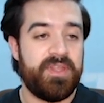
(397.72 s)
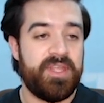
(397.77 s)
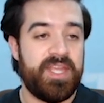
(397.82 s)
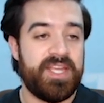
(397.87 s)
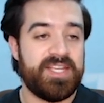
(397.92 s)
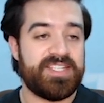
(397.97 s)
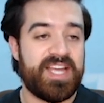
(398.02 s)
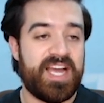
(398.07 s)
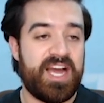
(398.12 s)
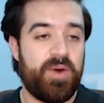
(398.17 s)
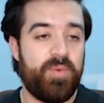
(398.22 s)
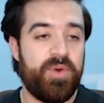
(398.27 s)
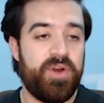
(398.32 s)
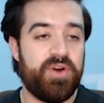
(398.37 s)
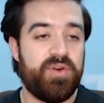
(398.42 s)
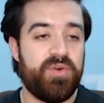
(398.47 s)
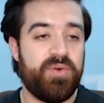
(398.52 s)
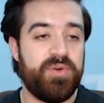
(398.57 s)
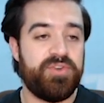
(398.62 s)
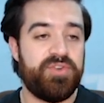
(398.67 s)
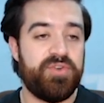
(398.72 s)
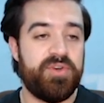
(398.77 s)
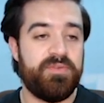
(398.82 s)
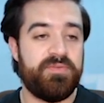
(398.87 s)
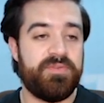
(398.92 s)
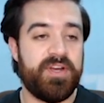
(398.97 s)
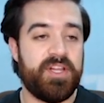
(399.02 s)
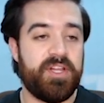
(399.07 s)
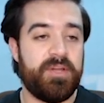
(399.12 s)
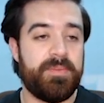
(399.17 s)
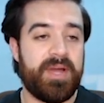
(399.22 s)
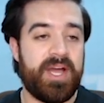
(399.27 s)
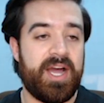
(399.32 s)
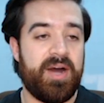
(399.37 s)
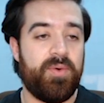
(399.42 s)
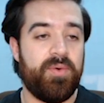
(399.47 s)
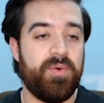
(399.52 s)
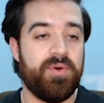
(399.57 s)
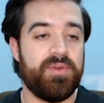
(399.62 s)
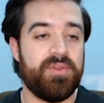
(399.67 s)
is how we are going to develop
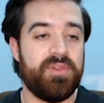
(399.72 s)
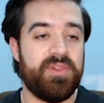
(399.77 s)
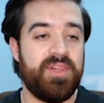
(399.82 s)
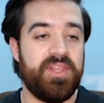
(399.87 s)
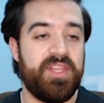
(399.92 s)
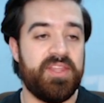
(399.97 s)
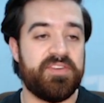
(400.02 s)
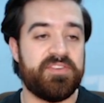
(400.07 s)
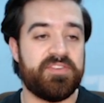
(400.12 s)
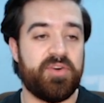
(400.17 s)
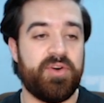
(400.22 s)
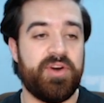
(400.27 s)
our list,